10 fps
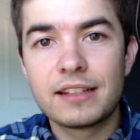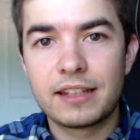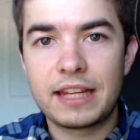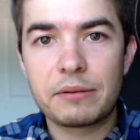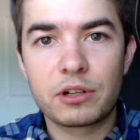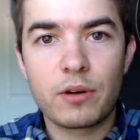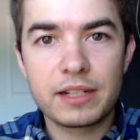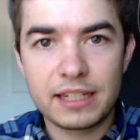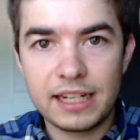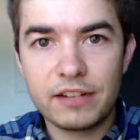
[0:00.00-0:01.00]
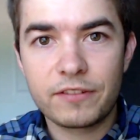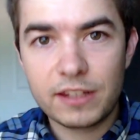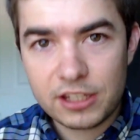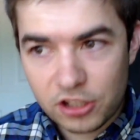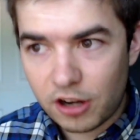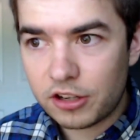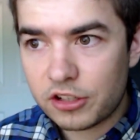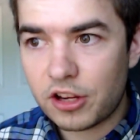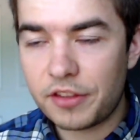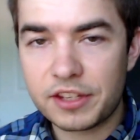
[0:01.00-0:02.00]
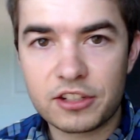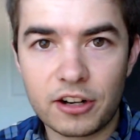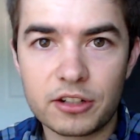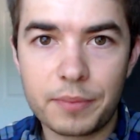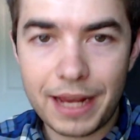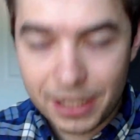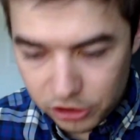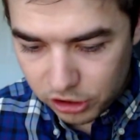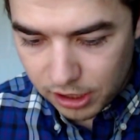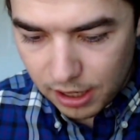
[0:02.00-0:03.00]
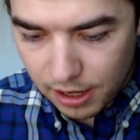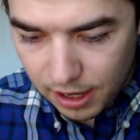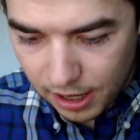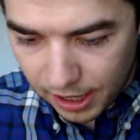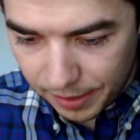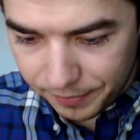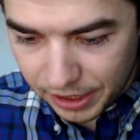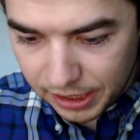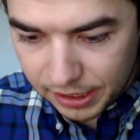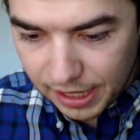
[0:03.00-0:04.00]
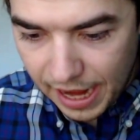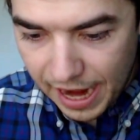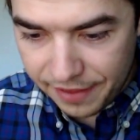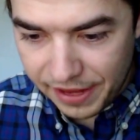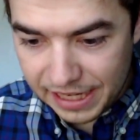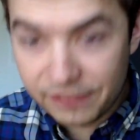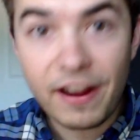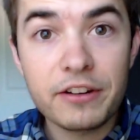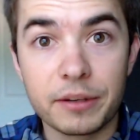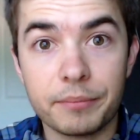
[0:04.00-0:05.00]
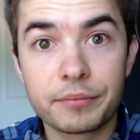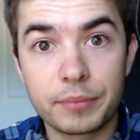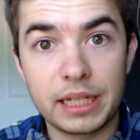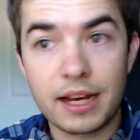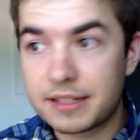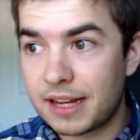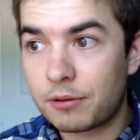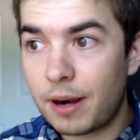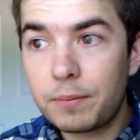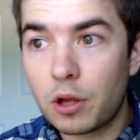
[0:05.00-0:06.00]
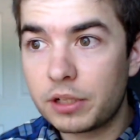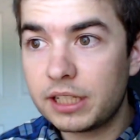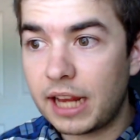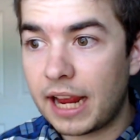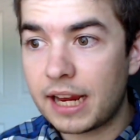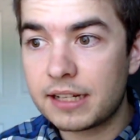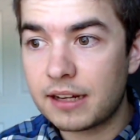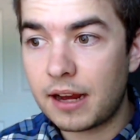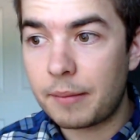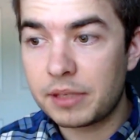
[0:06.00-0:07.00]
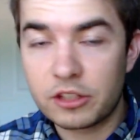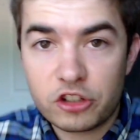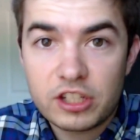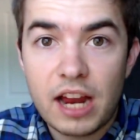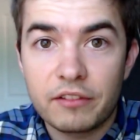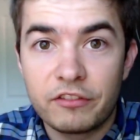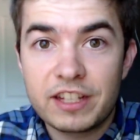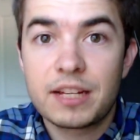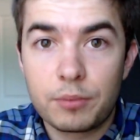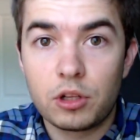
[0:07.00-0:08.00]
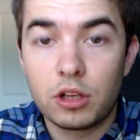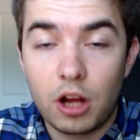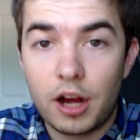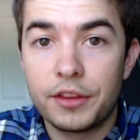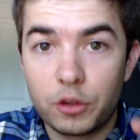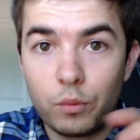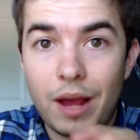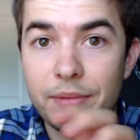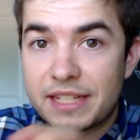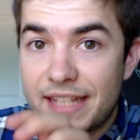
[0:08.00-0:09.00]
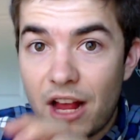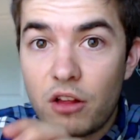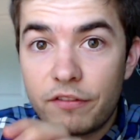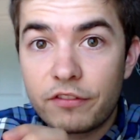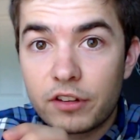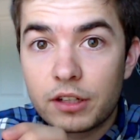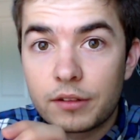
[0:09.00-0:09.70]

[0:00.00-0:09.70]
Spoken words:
that they were going to need for these starters on the starter page. And then he found them because they were uploaded, and I mean, they're just not visible on the web itself